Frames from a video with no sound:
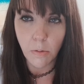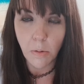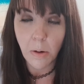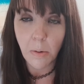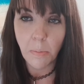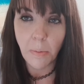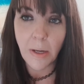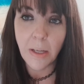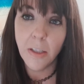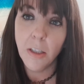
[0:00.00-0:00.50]

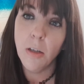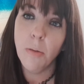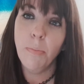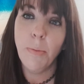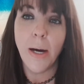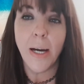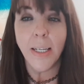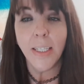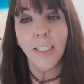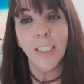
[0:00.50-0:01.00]
and welcome
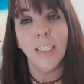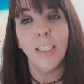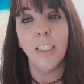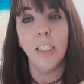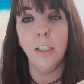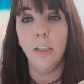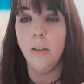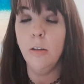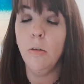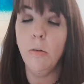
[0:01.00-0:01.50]
back
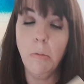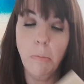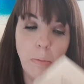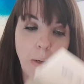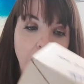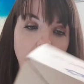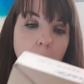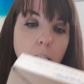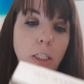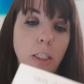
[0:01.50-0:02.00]
to
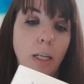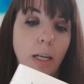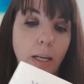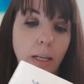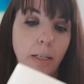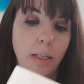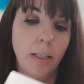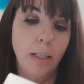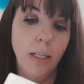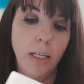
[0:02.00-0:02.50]
my
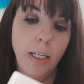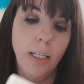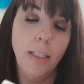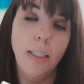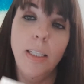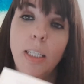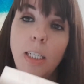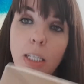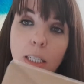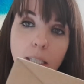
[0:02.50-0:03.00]
channel, and
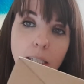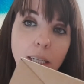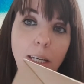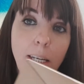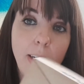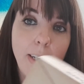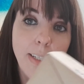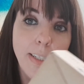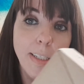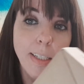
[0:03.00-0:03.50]
this
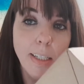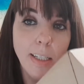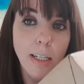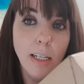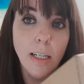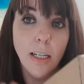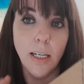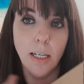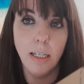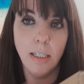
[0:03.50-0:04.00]
is
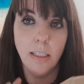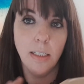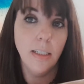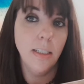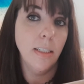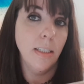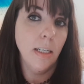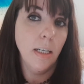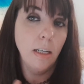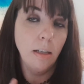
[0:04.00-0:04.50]
the
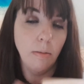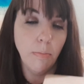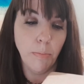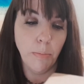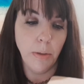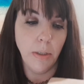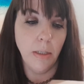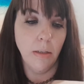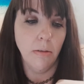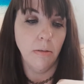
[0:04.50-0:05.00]
latest in
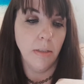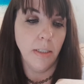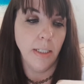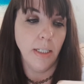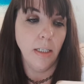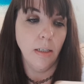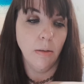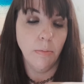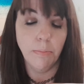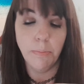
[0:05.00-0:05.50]

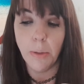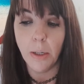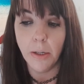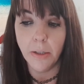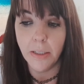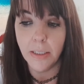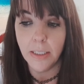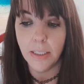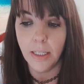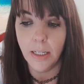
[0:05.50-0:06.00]
beauty
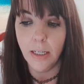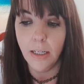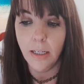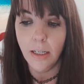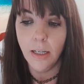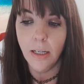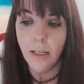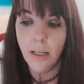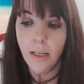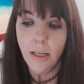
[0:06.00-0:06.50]
unboxing.
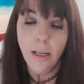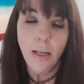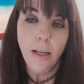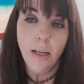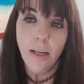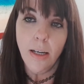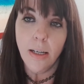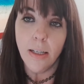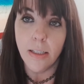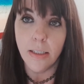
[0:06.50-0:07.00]

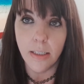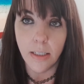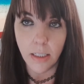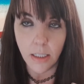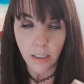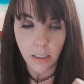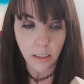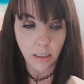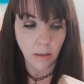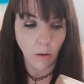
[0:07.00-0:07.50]

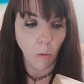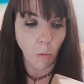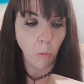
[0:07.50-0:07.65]
It's